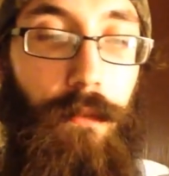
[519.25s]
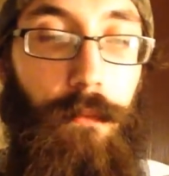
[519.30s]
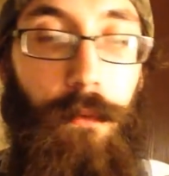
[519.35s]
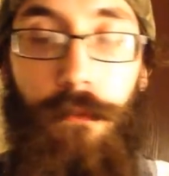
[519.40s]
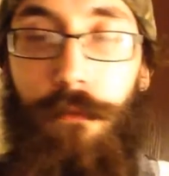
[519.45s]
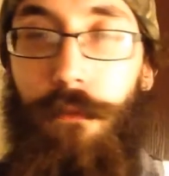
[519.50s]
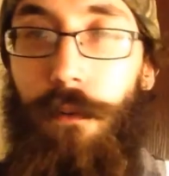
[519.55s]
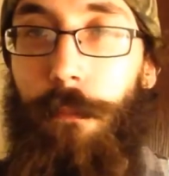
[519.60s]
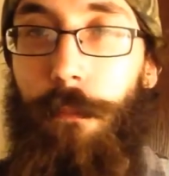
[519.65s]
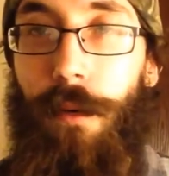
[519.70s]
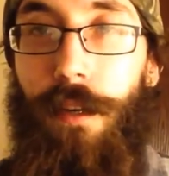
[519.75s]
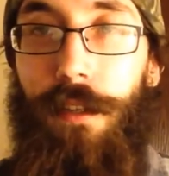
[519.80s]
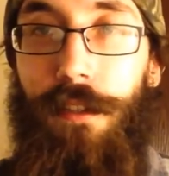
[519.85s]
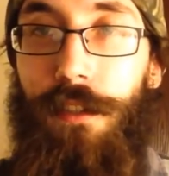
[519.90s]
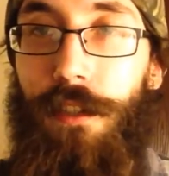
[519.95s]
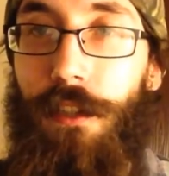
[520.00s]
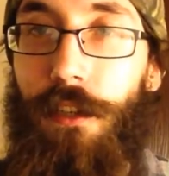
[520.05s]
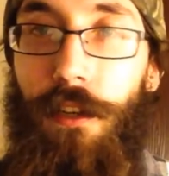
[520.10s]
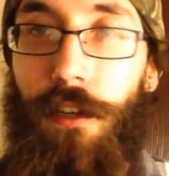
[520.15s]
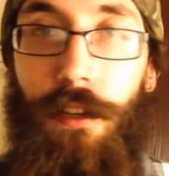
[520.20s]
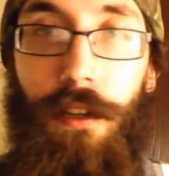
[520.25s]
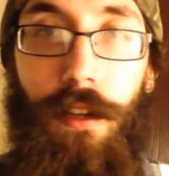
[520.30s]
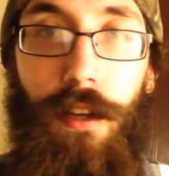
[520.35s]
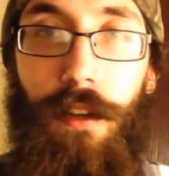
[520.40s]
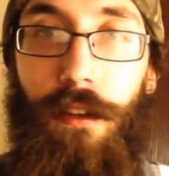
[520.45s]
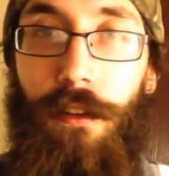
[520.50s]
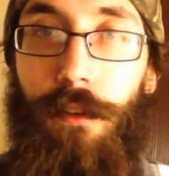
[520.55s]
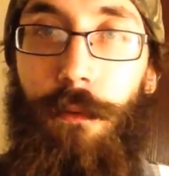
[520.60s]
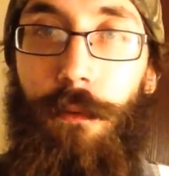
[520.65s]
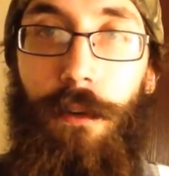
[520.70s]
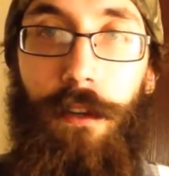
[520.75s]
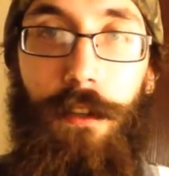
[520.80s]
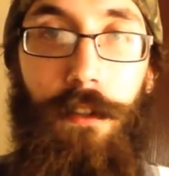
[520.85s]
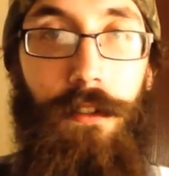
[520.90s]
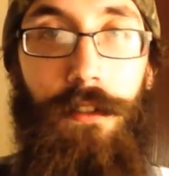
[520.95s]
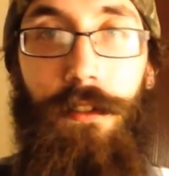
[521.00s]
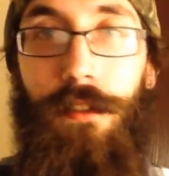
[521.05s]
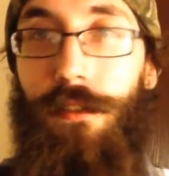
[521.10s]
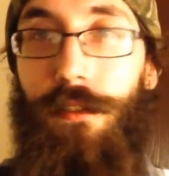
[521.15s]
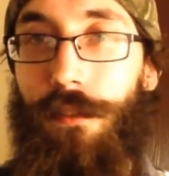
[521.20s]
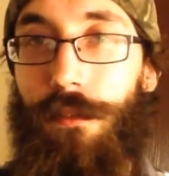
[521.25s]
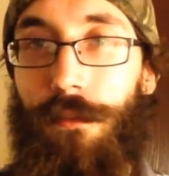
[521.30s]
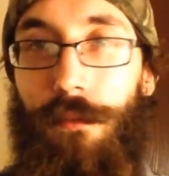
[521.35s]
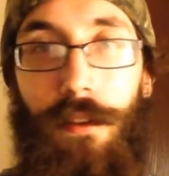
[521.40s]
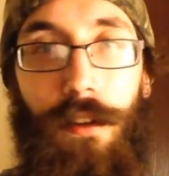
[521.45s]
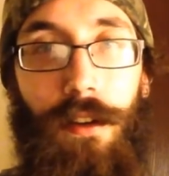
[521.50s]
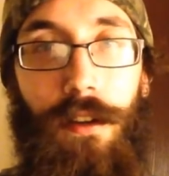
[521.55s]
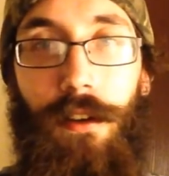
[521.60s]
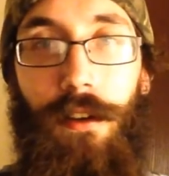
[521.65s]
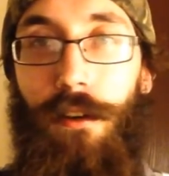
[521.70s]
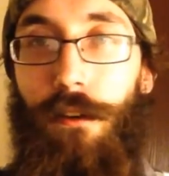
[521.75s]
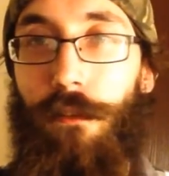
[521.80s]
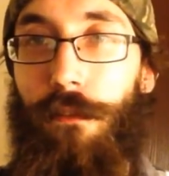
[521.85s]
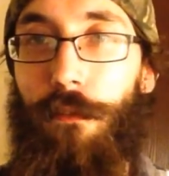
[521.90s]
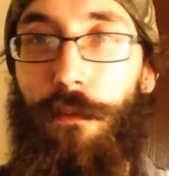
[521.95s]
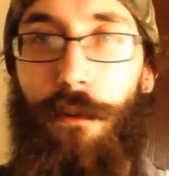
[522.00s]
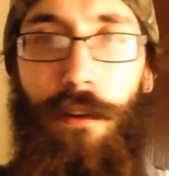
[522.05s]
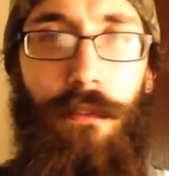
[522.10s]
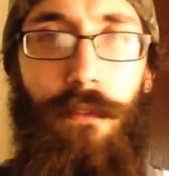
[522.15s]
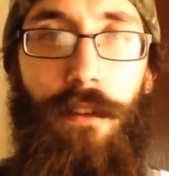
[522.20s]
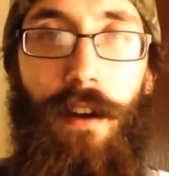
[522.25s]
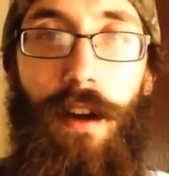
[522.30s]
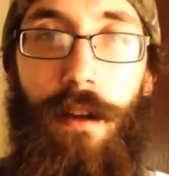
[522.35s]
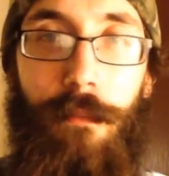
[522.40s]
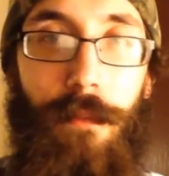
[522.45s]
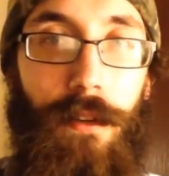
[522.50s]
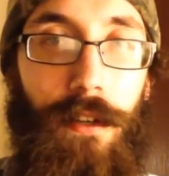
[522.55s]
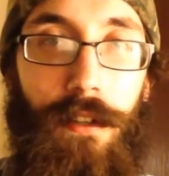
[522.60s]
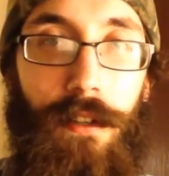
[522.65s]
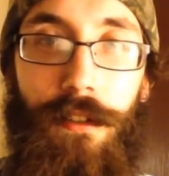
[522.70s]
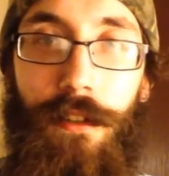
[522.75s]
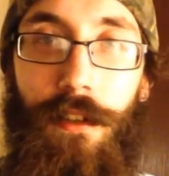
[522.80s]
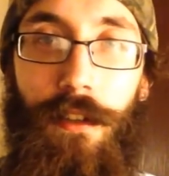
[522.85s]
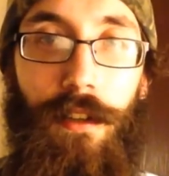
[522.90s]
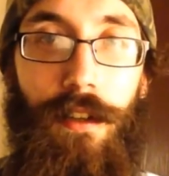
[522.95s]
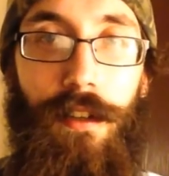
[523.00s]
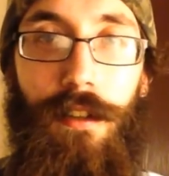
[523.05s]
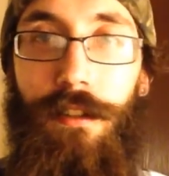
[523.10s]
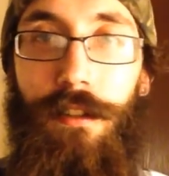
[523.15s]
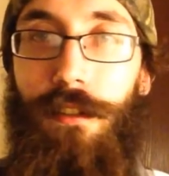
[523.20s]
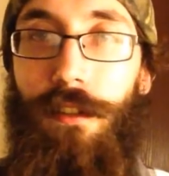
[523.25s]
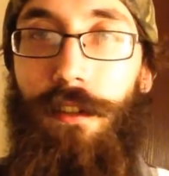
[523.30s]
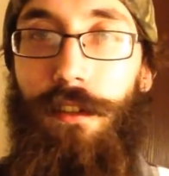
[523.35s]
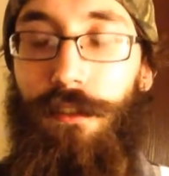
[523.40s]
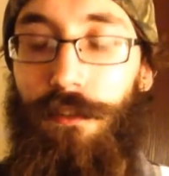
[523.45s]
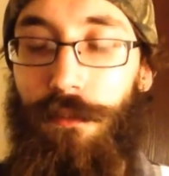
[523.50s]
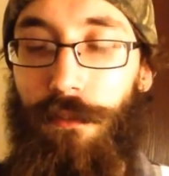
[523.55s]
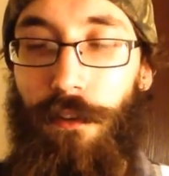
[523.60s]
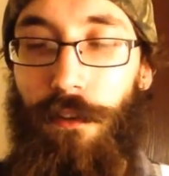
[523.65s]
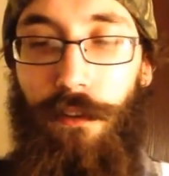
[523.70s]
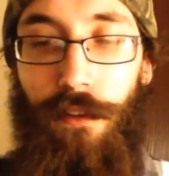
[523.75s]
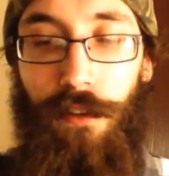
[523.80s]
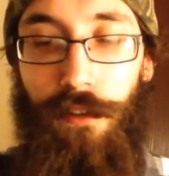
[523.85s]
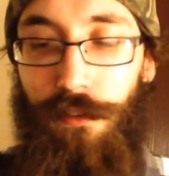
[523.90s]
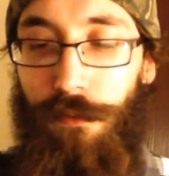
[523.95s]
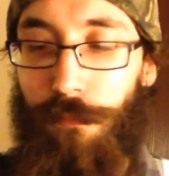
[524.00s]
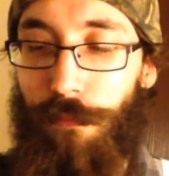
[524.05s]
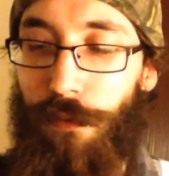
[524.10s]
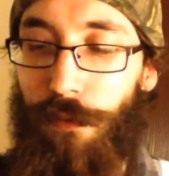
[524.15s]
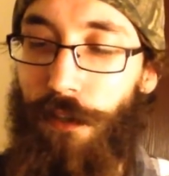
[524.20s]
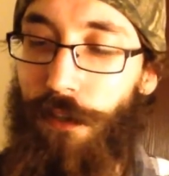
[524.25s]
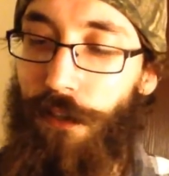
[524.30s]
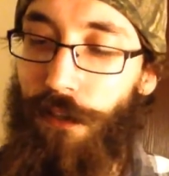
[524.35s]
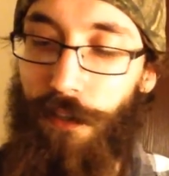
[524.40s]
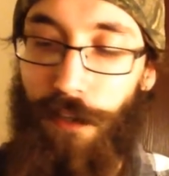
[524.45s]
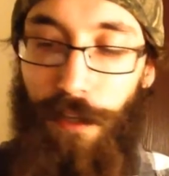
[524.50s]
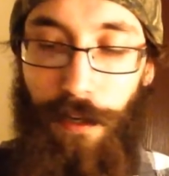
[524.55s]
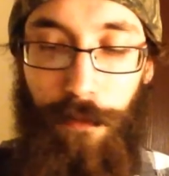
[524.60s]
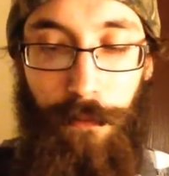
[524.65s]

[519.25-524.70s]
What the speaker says: if we base it on the other ones, you know, 45 minutes at least, these are pretty good.